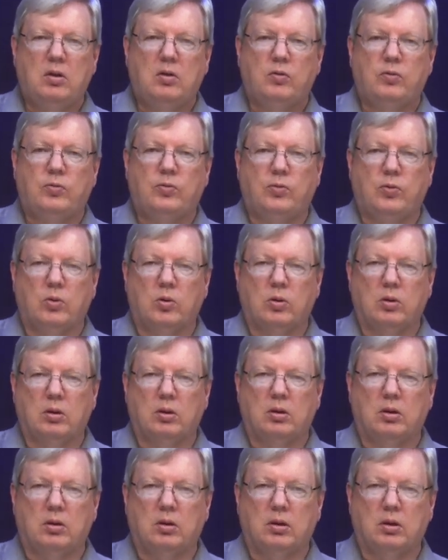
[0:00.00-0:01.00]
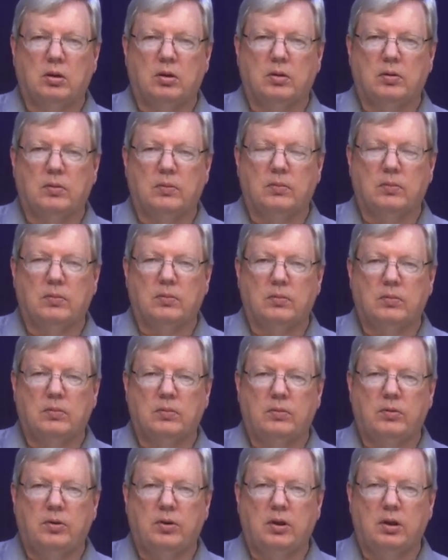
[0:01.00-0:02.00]
for
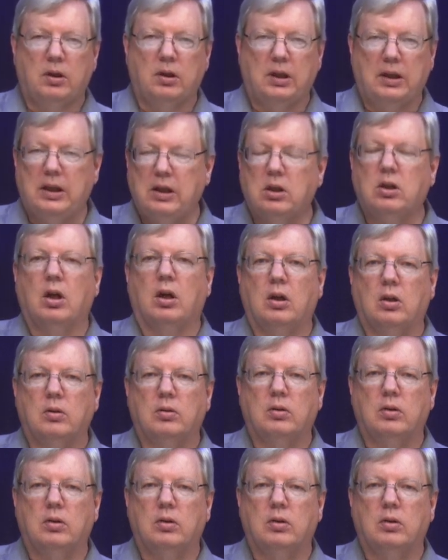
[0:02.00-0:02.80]
the ego